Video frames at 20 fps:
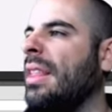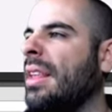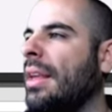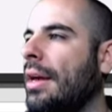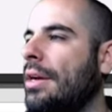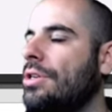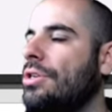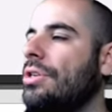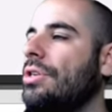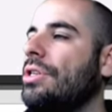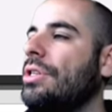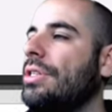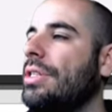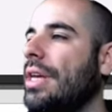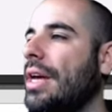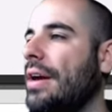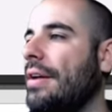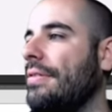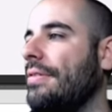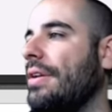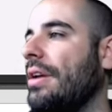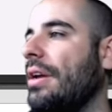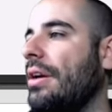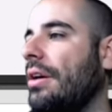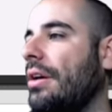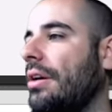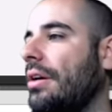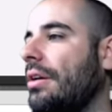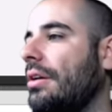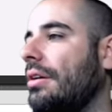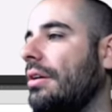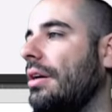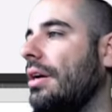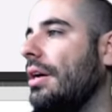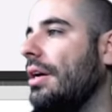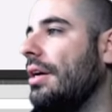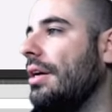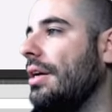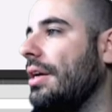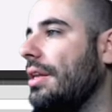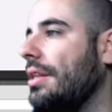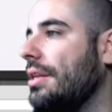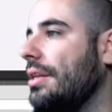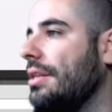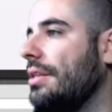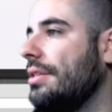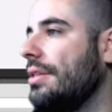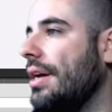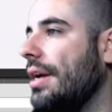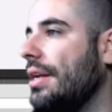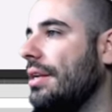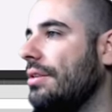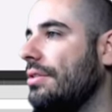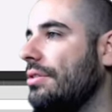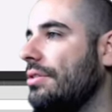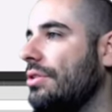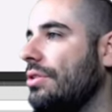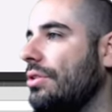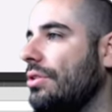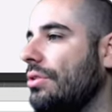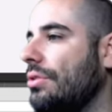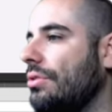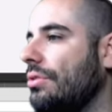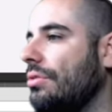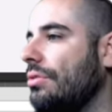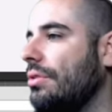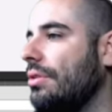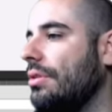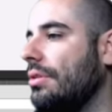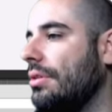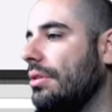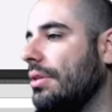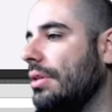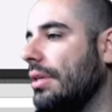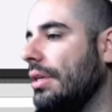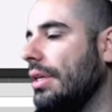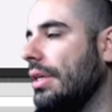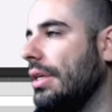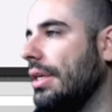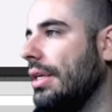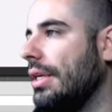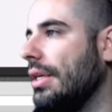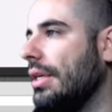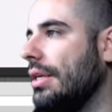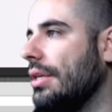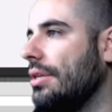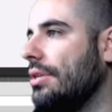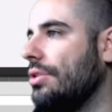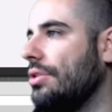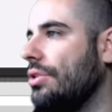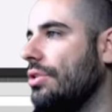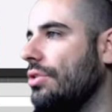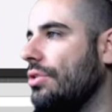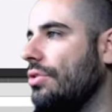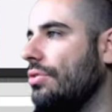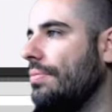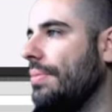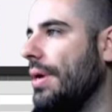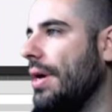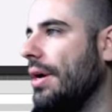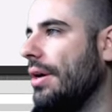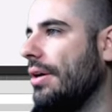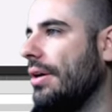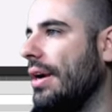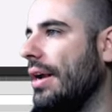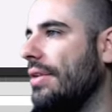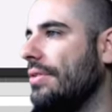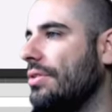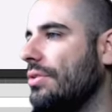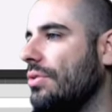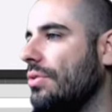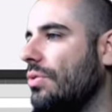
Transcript: I should just have here uh, in the design two, two paragraphs.